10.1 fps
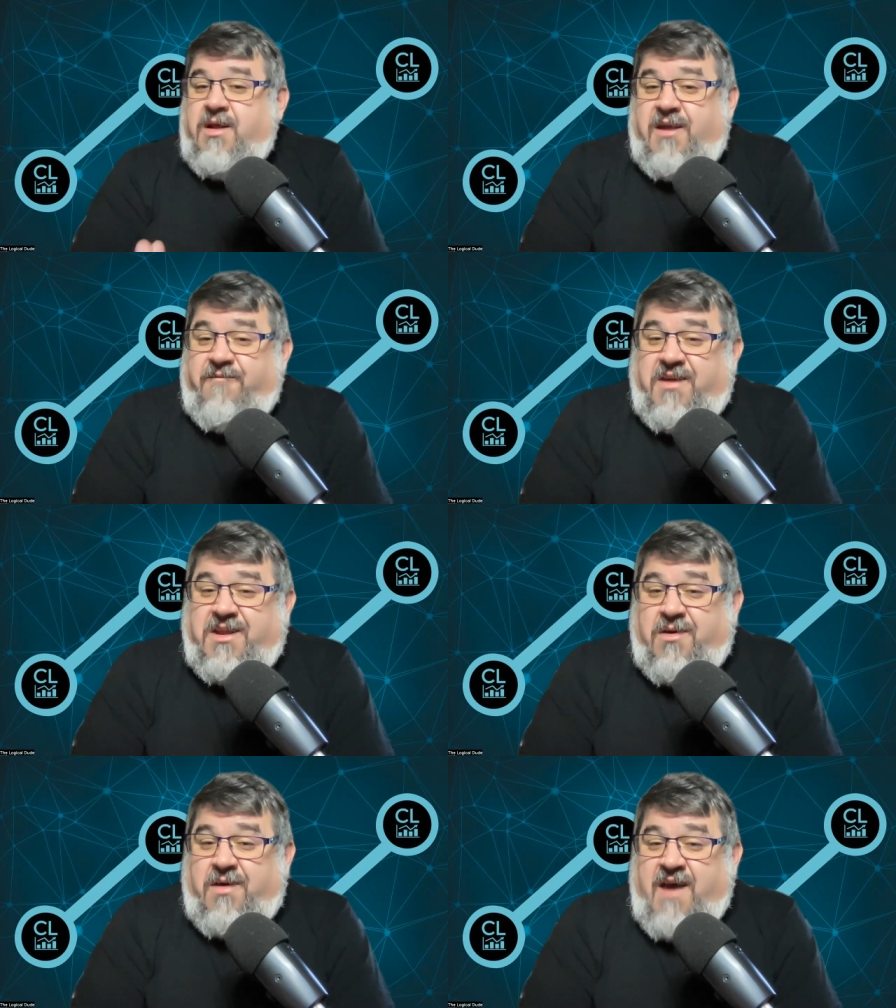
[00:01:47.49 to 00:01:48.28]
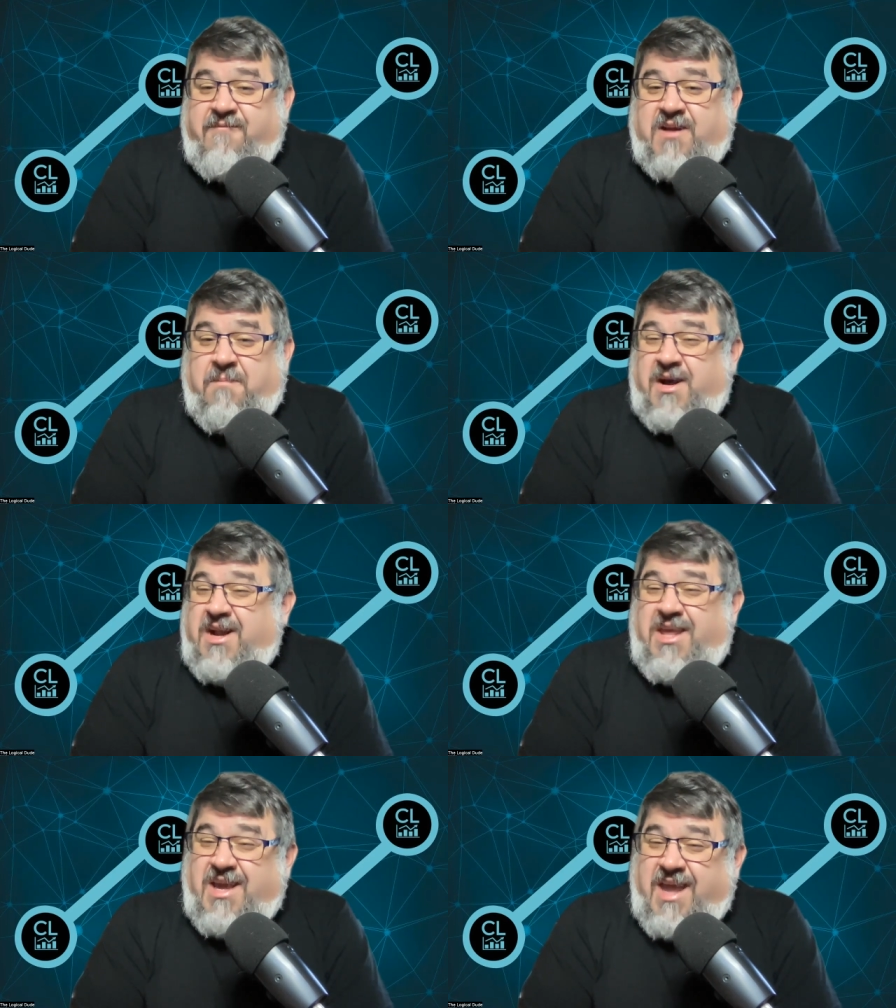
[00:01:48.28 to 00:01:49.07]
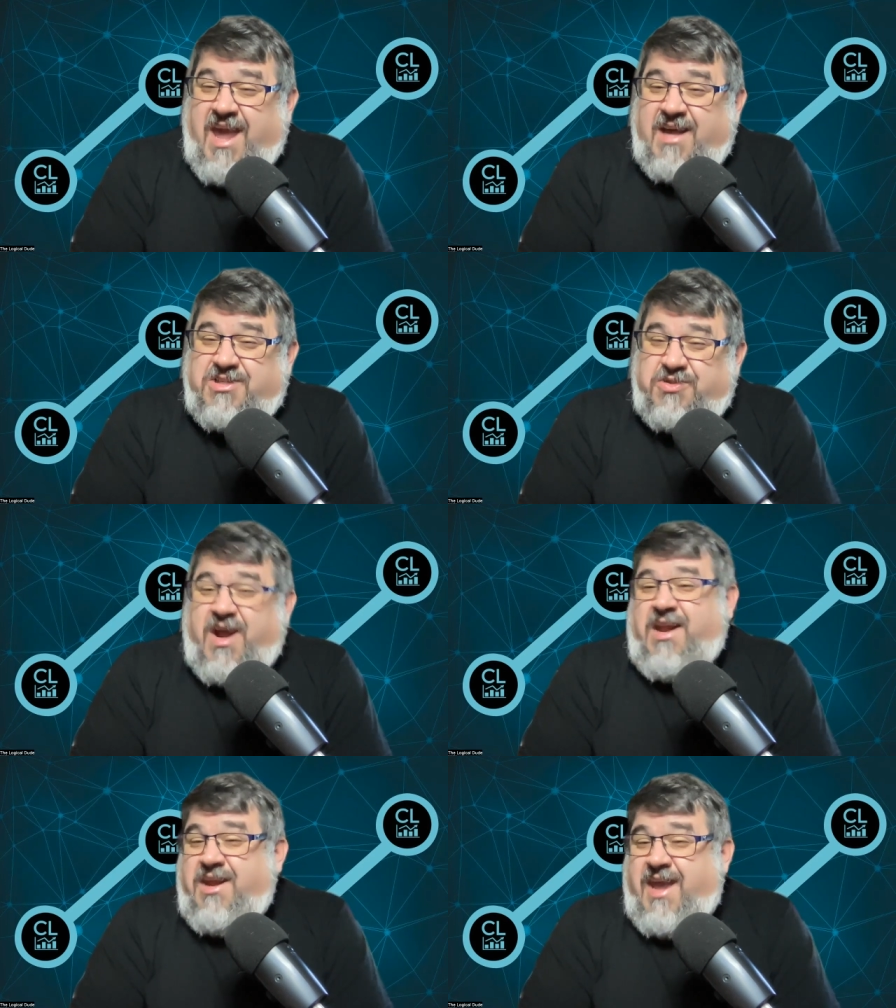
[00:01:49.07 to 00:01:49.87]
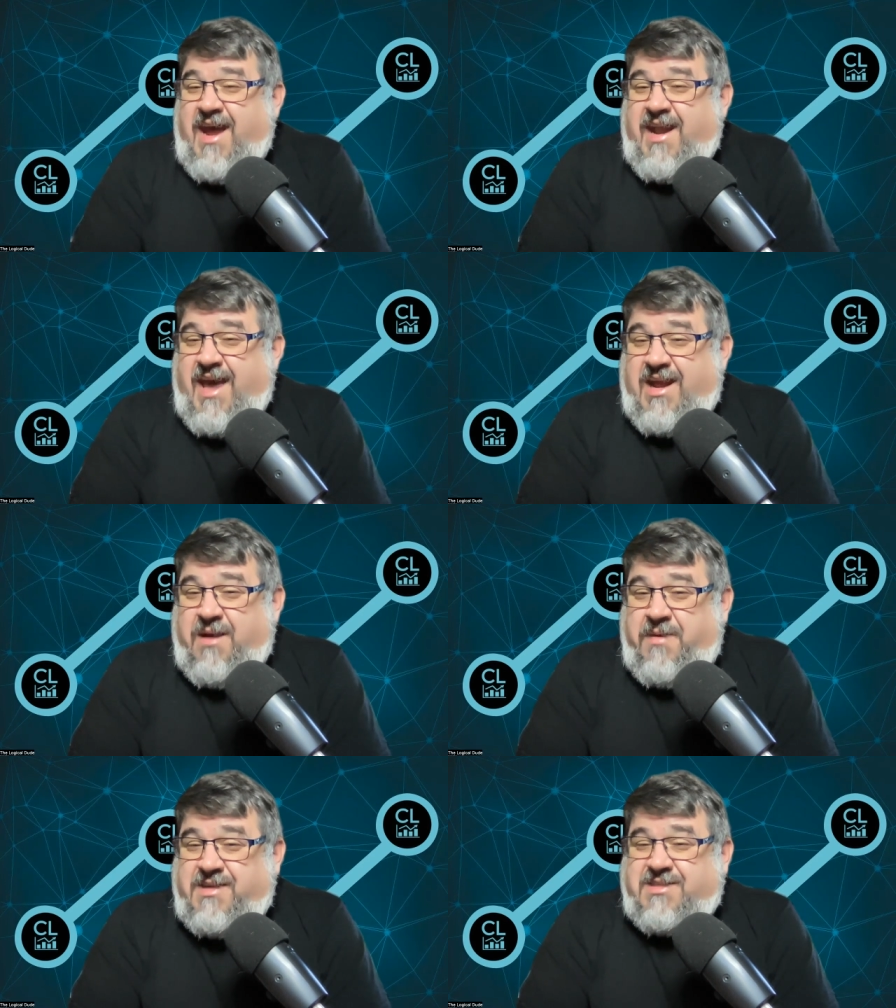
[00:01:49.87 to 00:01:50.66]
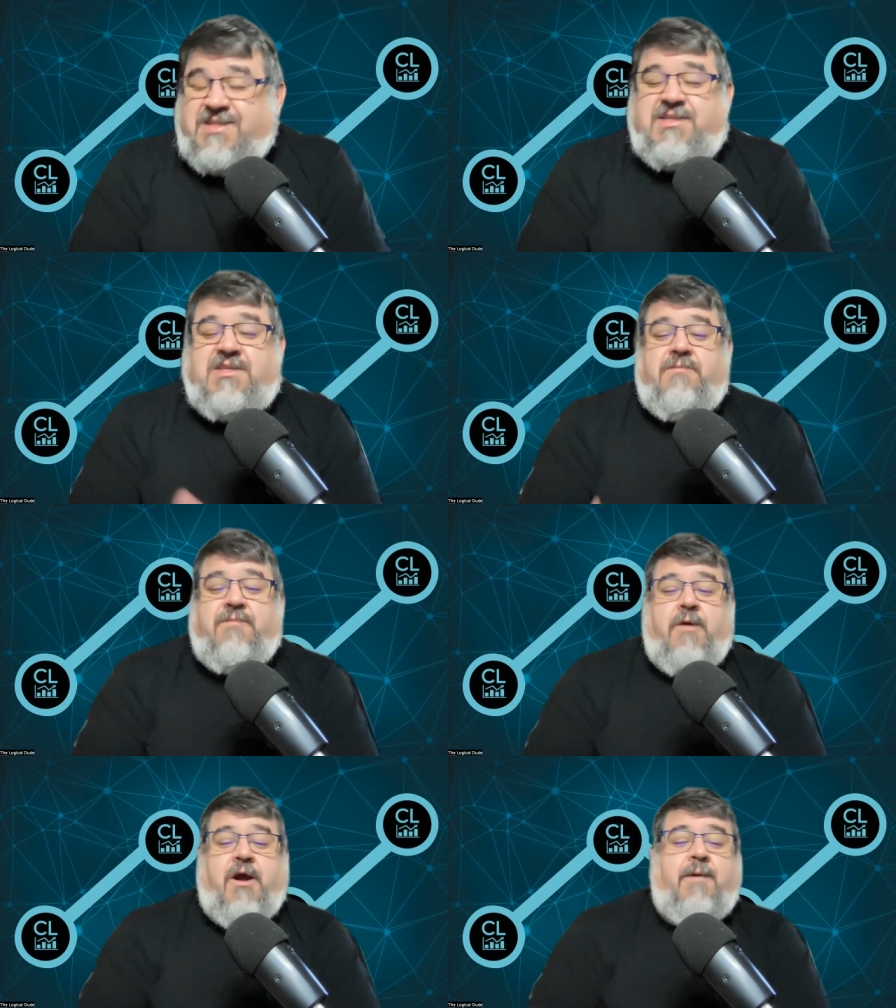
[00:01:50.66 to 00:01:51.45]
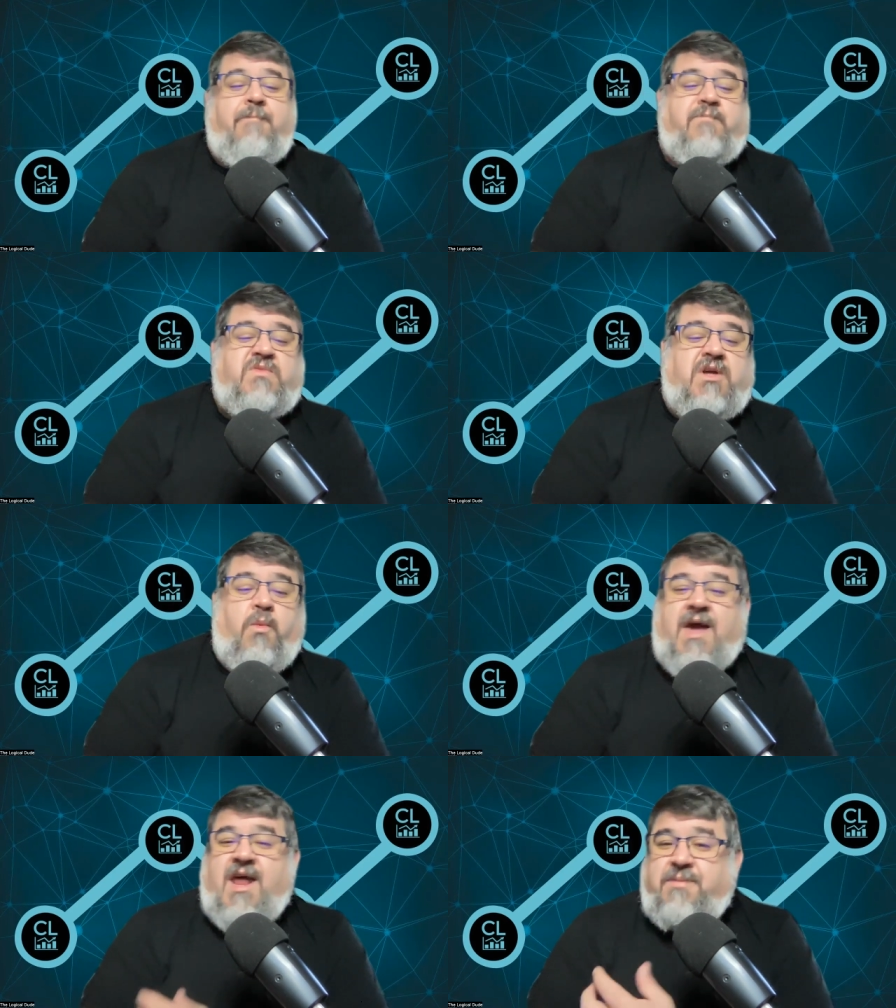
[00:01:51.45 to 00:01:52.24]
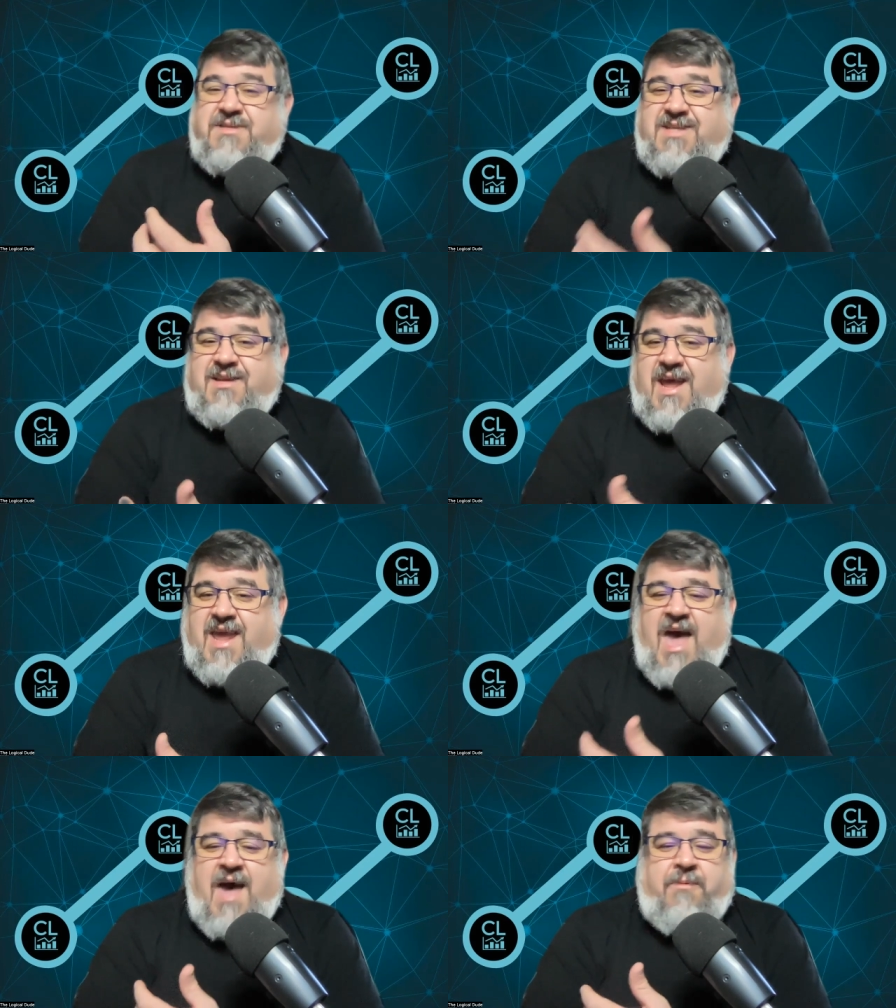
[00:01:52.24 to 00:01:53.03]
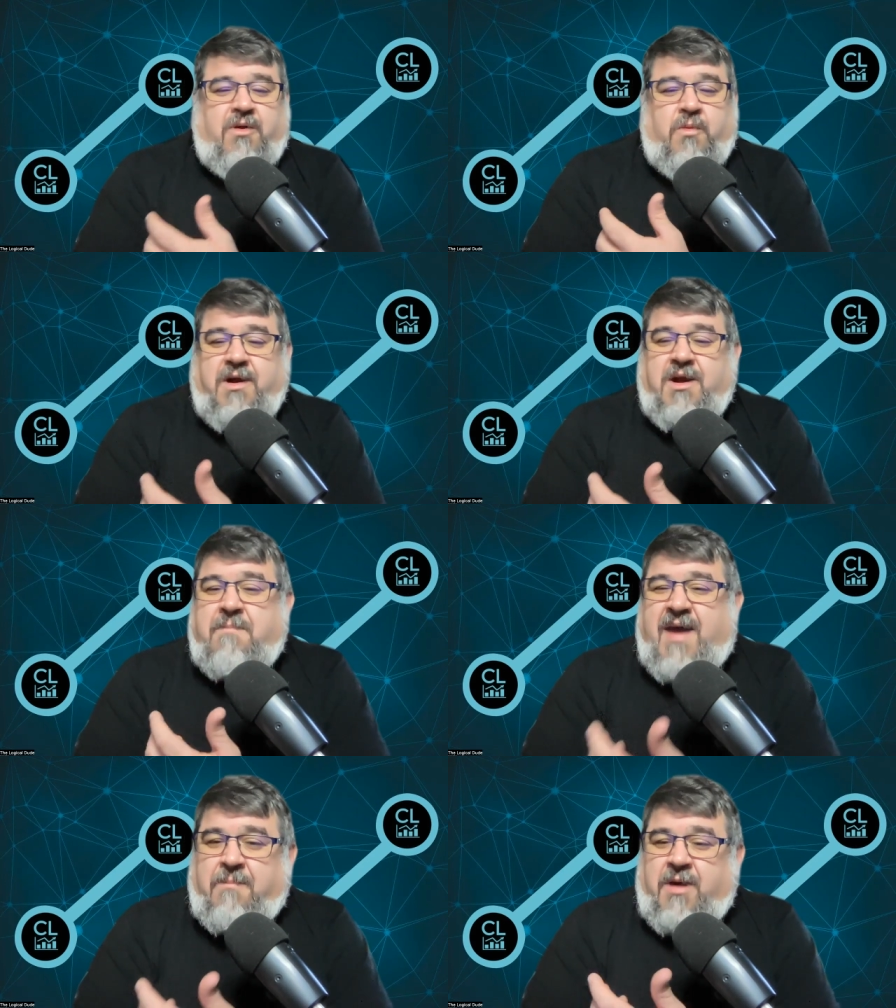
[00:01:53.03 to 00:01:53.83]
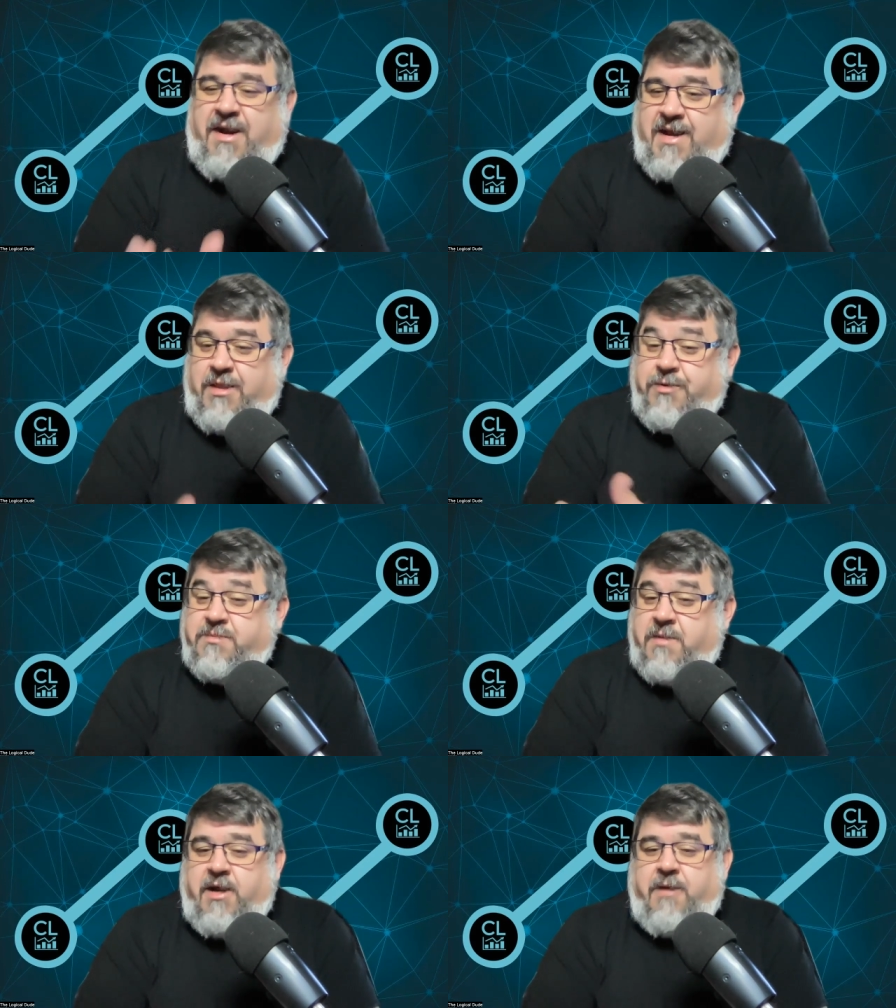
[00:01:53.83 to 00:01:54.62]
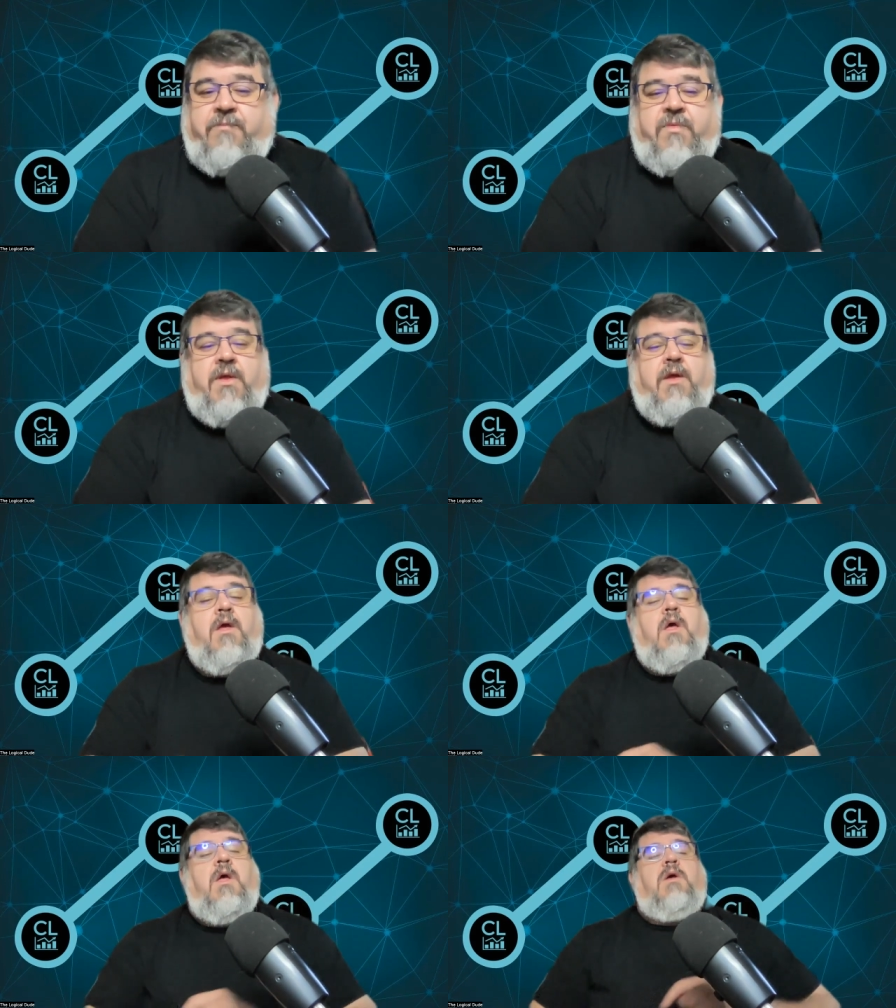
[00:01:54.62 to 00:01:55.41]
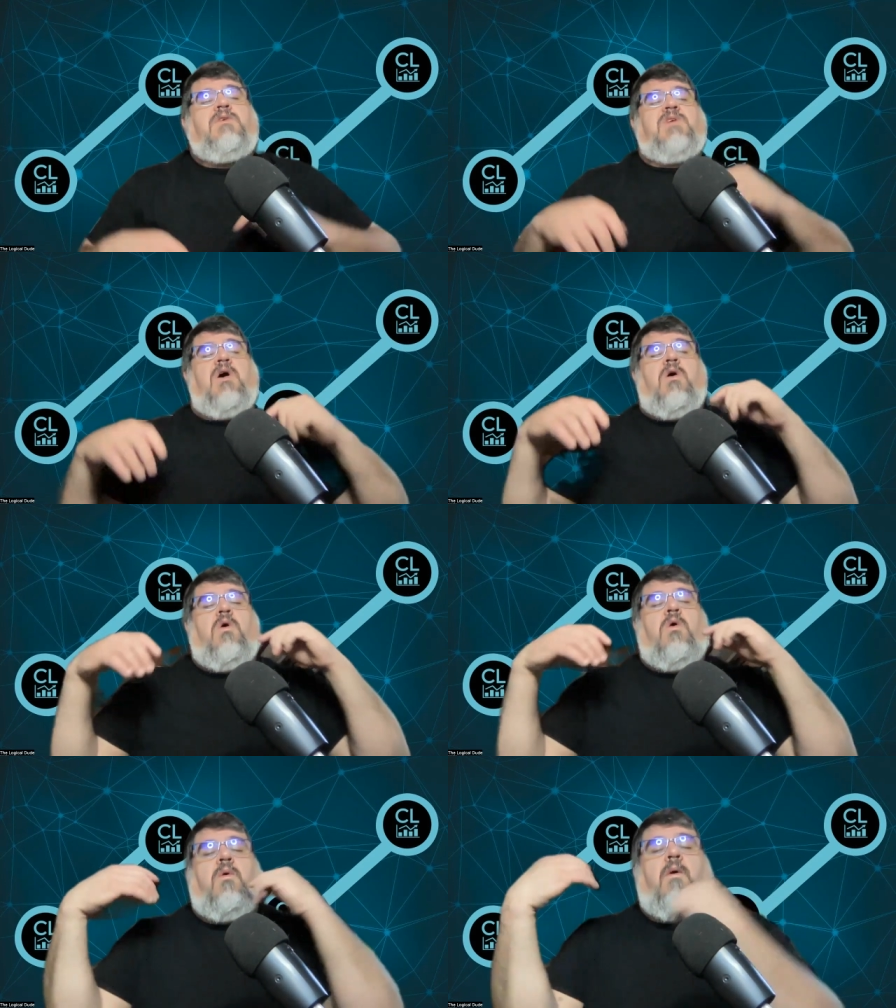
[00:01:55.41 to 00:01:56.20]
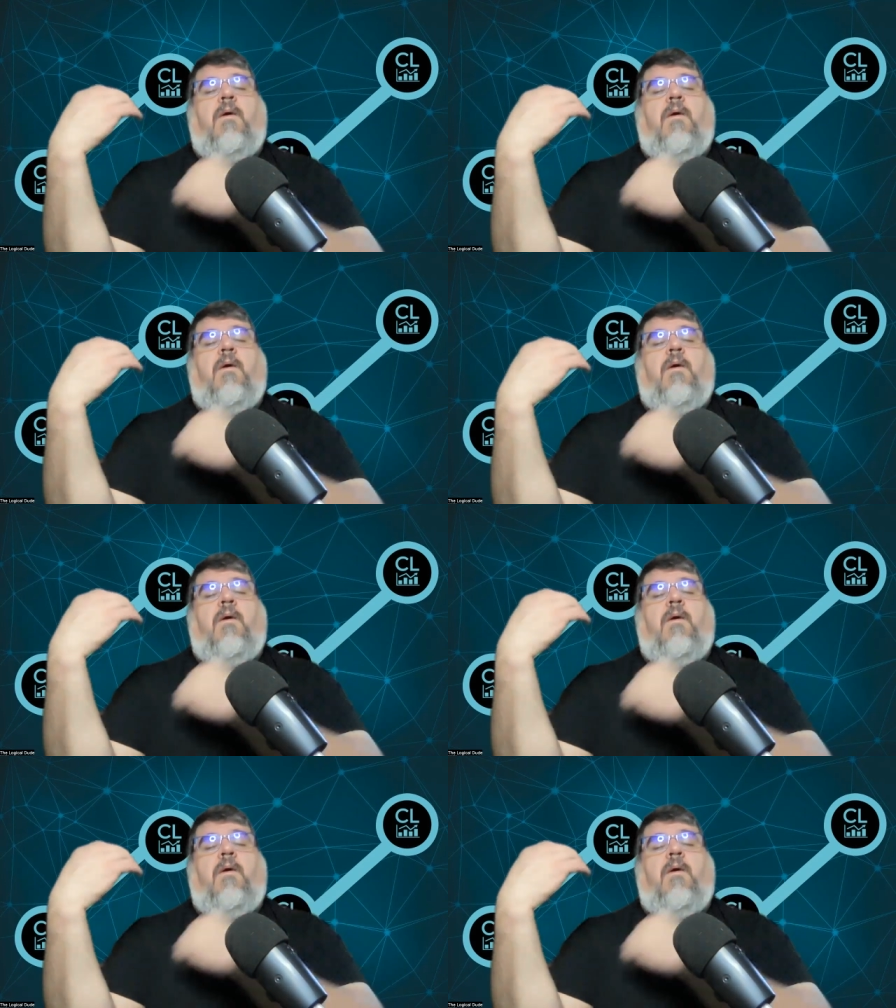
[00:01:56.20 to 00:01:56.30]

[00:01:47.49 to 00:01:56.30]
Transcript: If you don't have any money, you can't trade. You kind of out of business, right? So we got to protect that capital. We're here to make money, not lose money. So